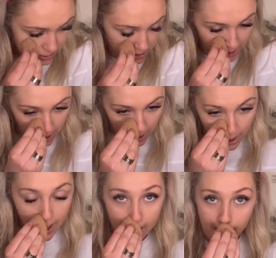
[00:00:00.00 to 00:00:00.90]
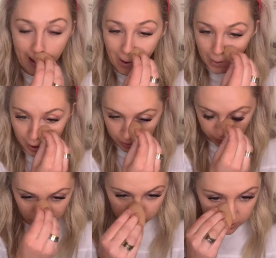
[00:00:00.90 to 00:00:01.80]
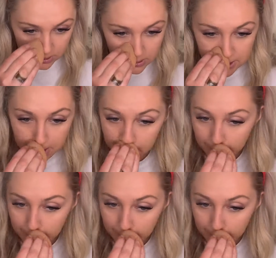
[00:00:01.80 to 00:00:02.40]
see how it looks